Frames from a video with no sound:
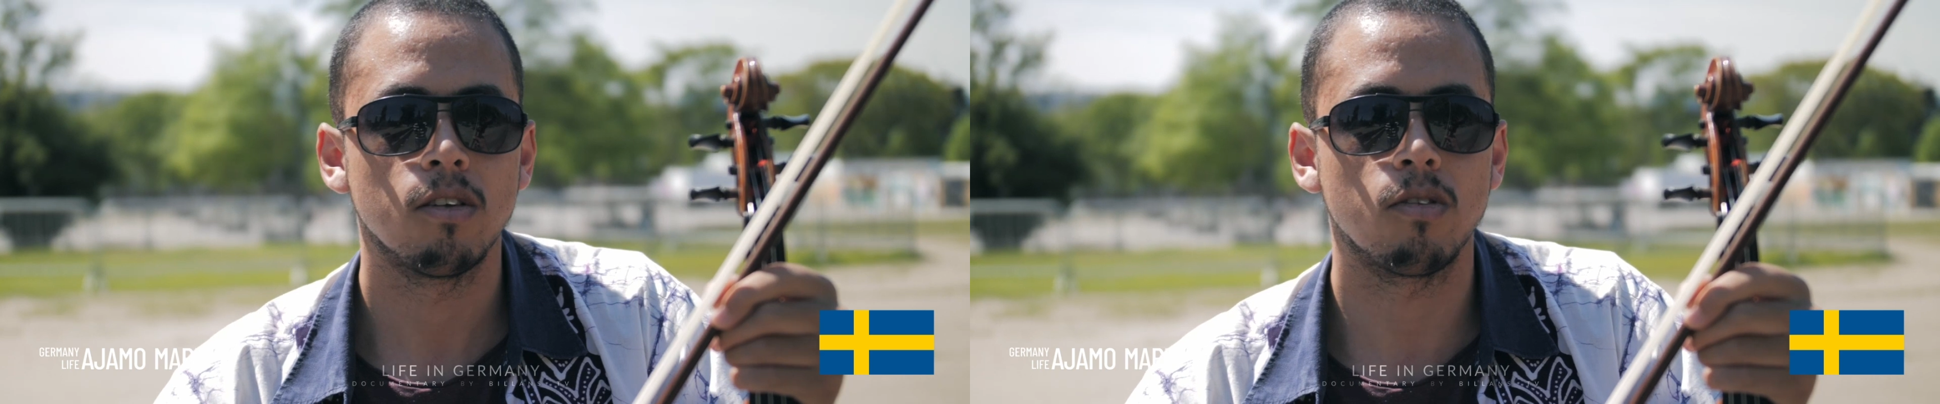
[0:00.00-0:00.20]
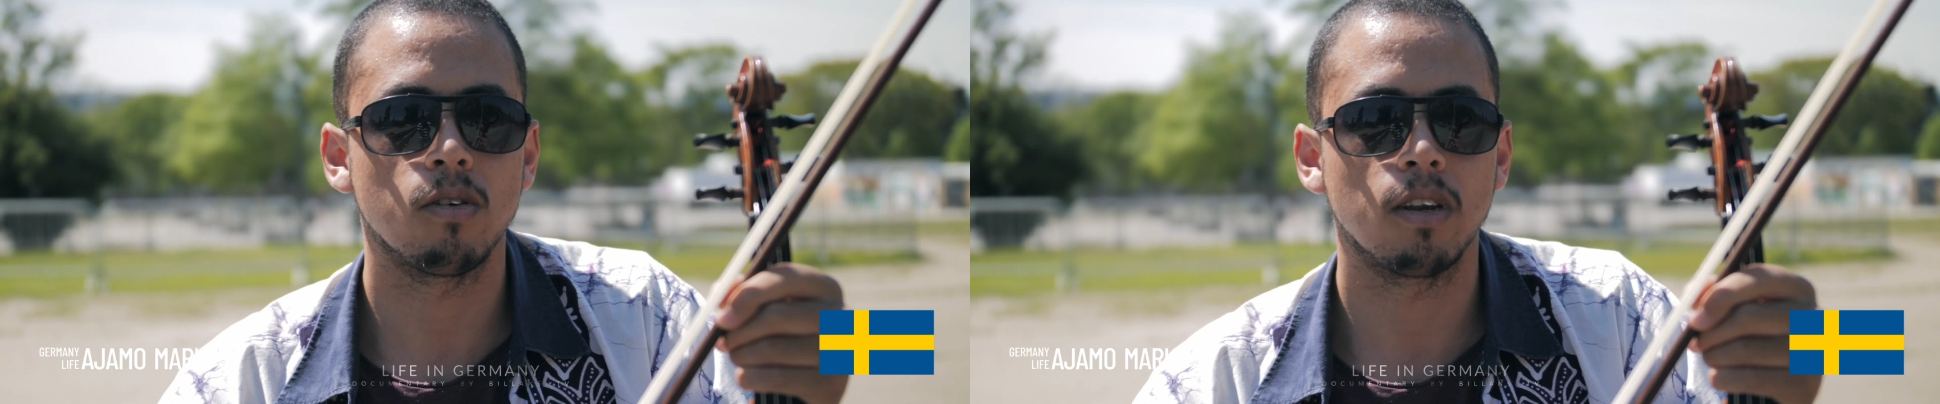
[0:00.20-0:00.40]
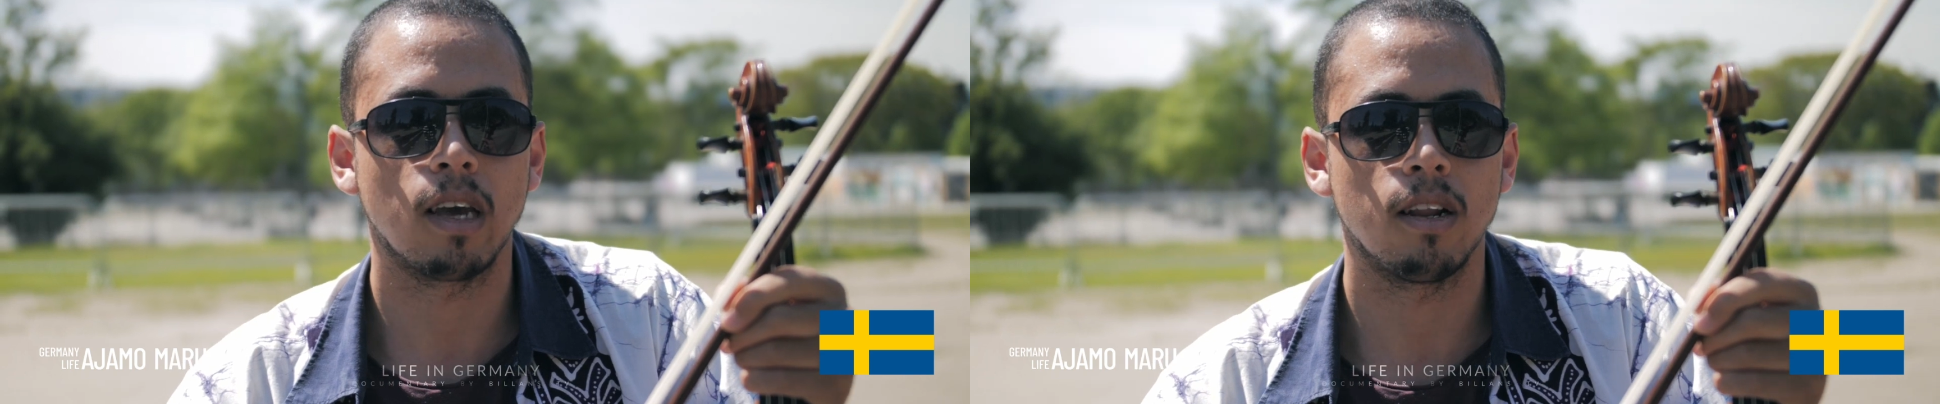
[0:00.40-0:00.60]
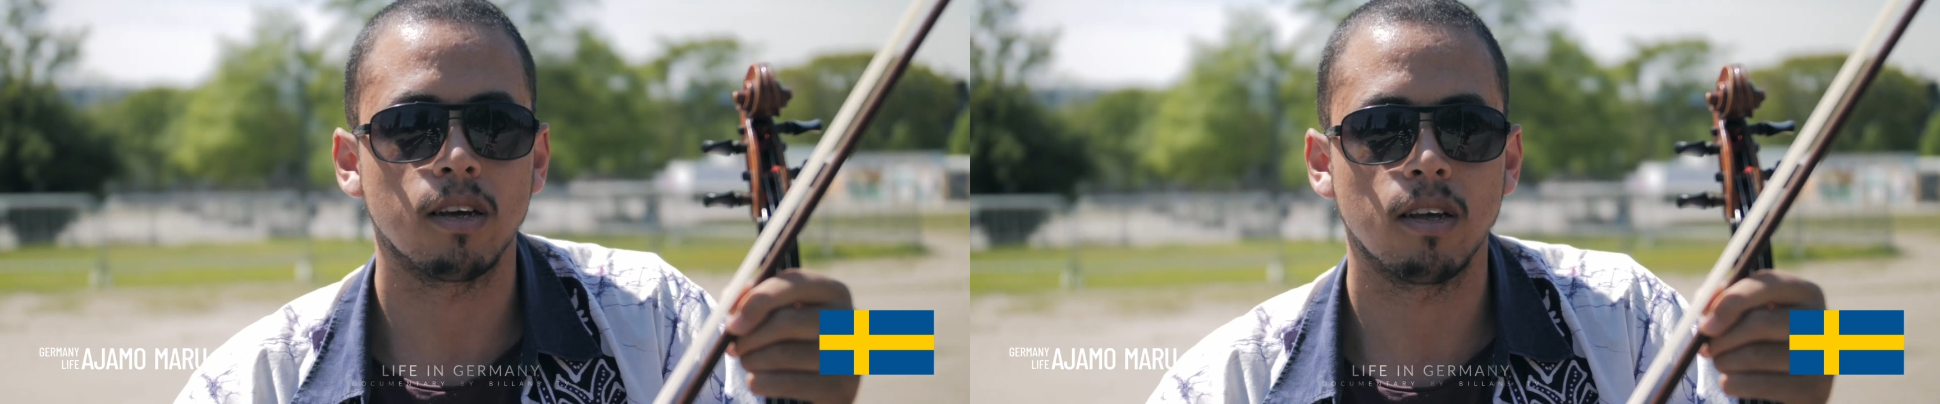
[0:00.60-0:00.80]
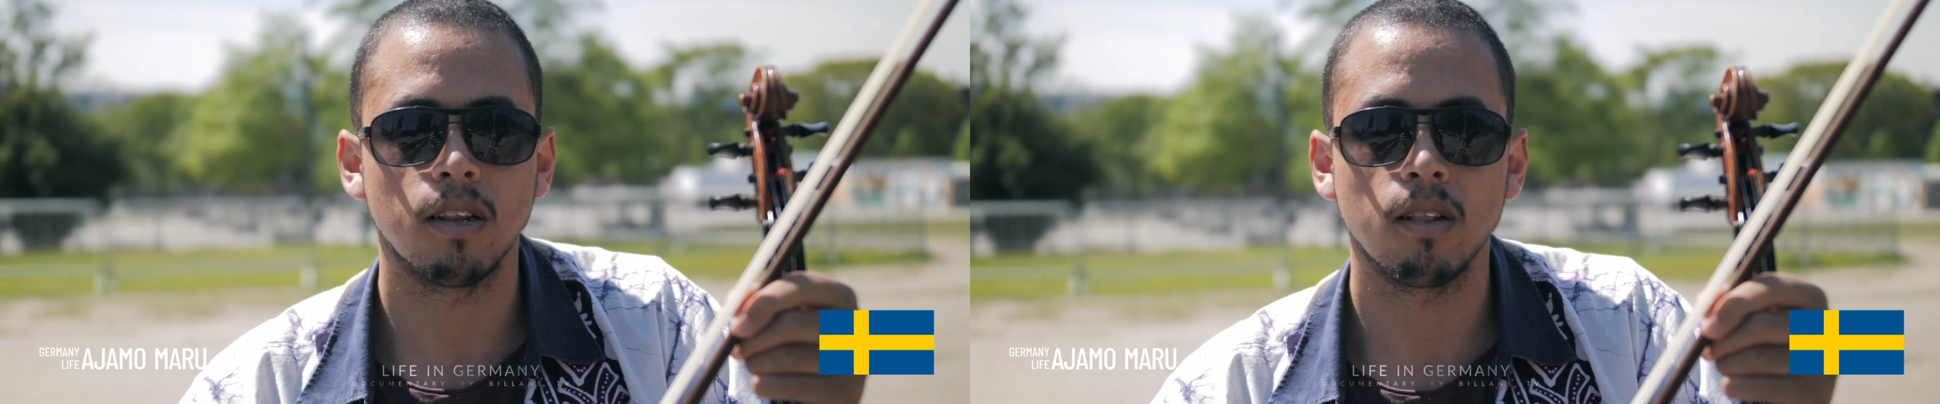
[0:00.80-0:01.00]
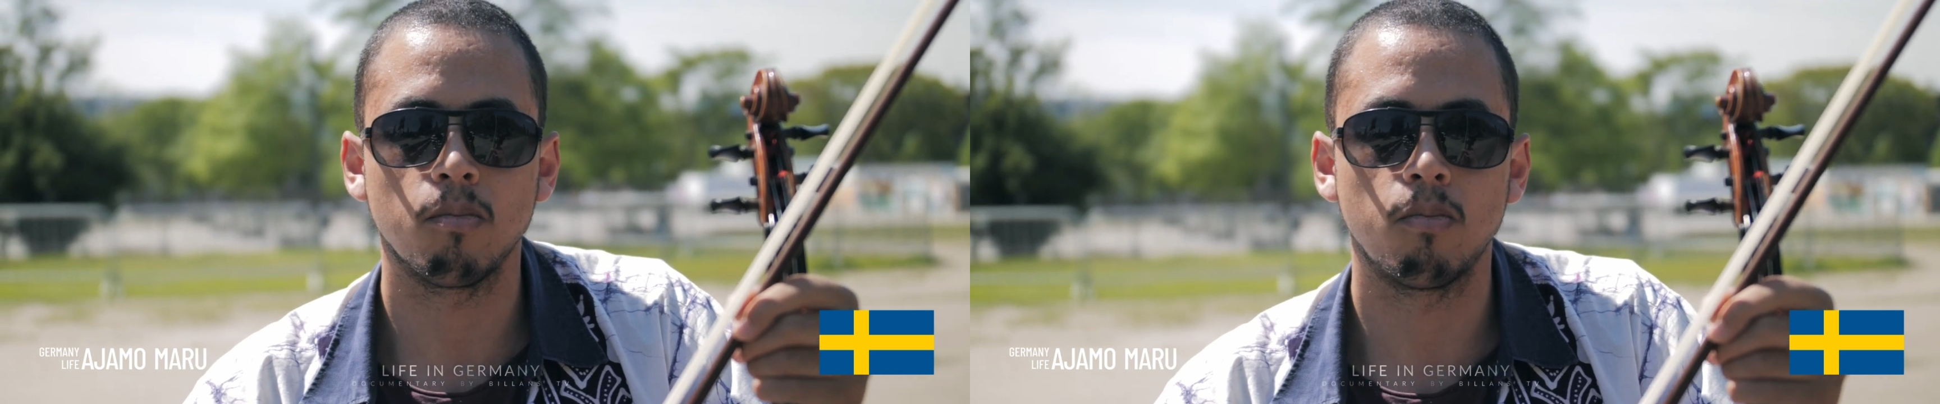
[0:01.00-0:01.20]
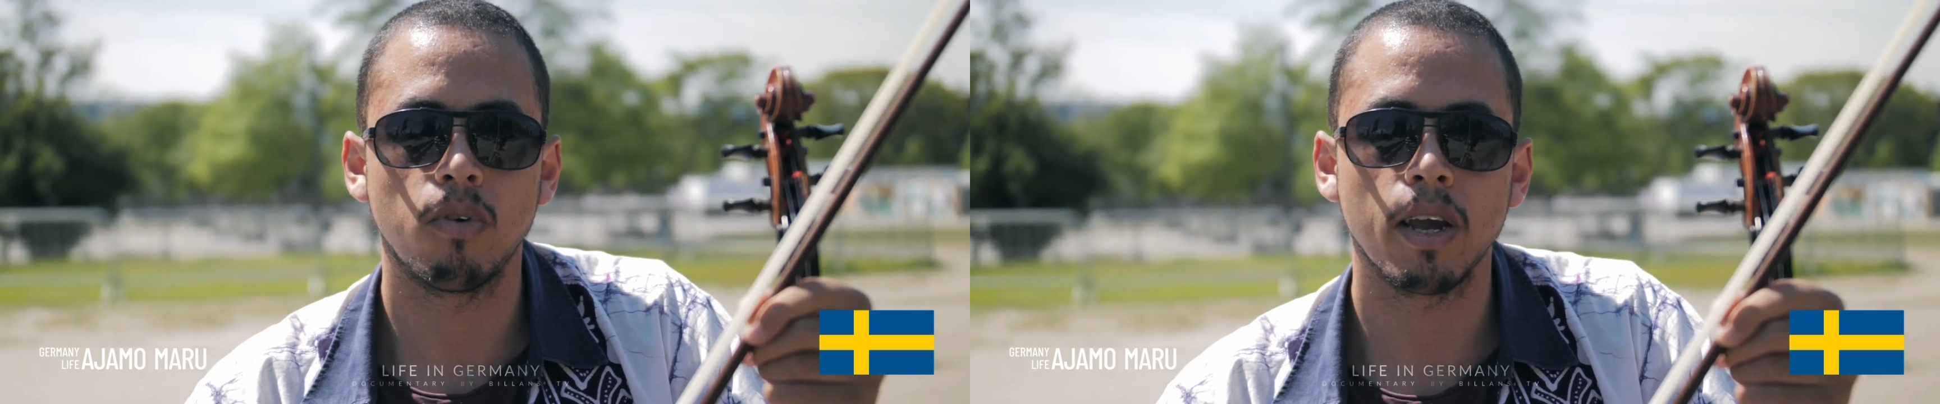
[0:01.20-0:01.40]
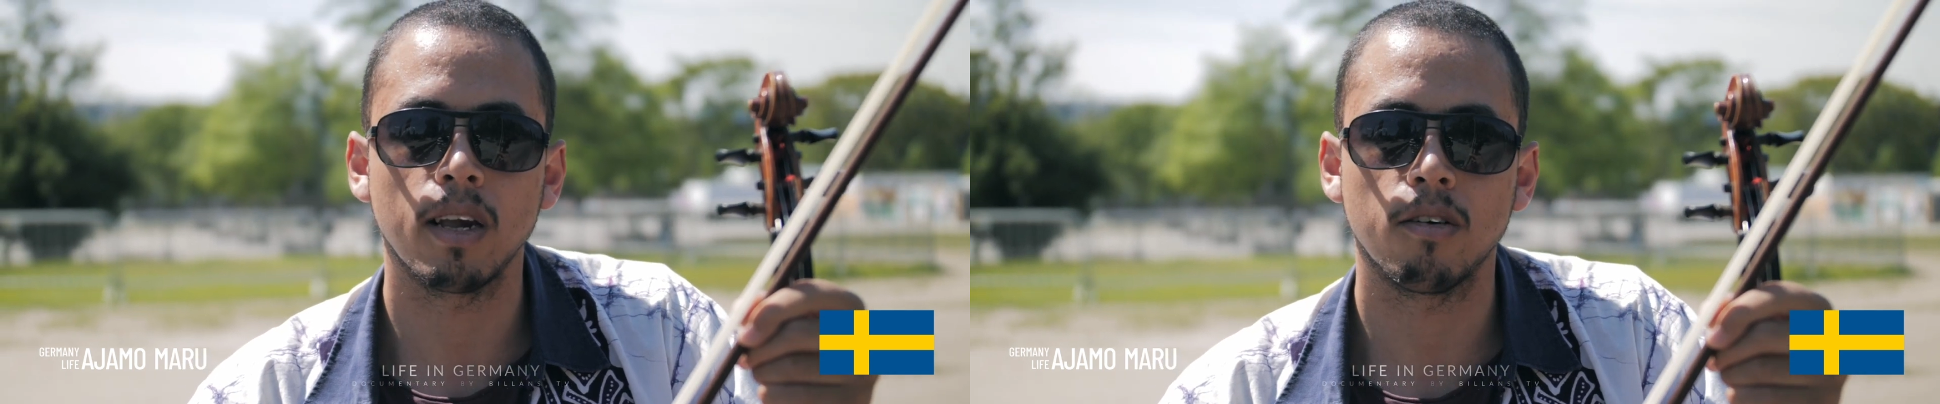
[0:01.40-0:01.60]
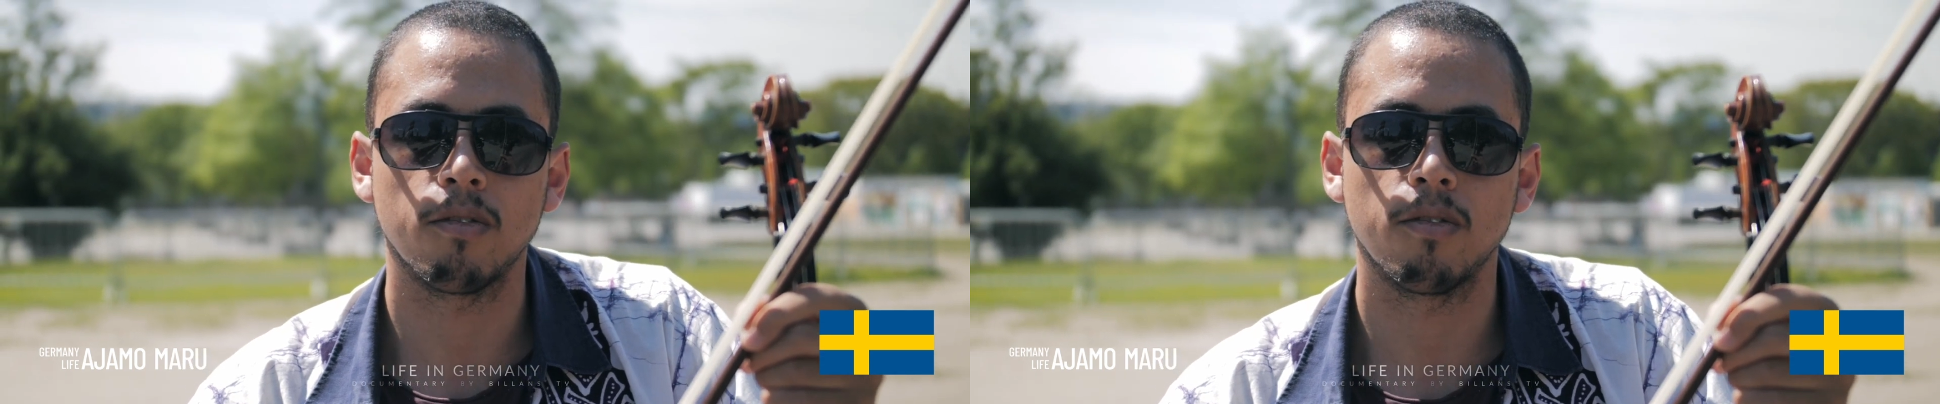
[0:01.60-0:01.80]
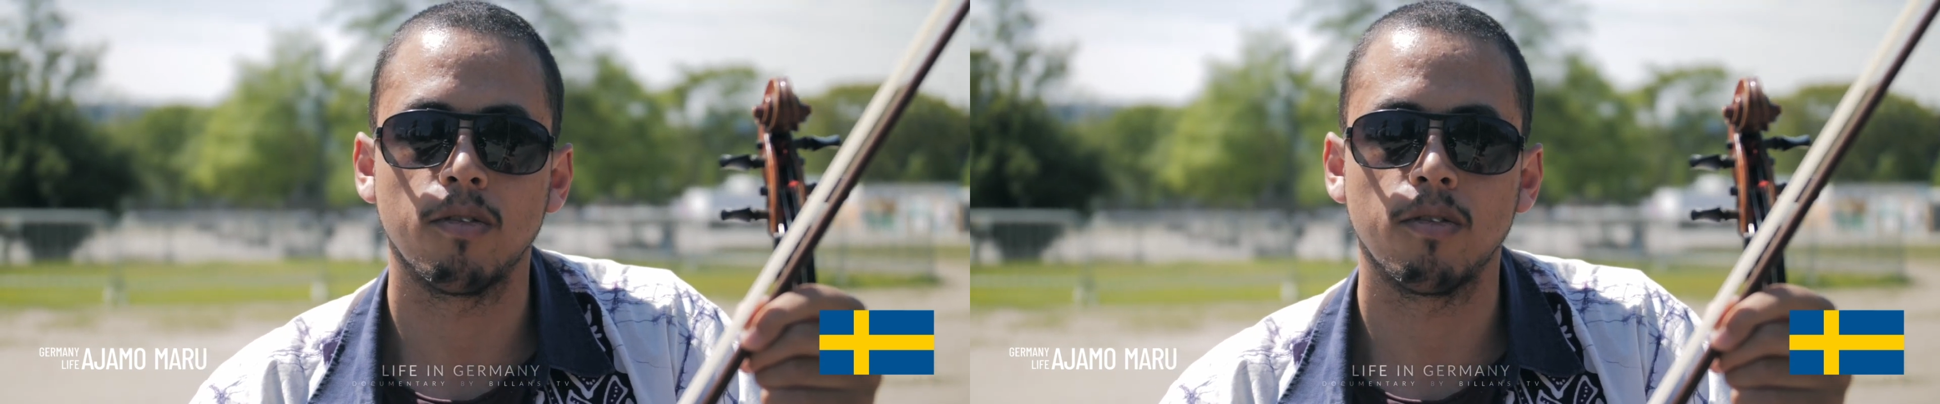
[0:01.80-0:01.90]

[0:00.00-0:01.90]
So you can get like a little break of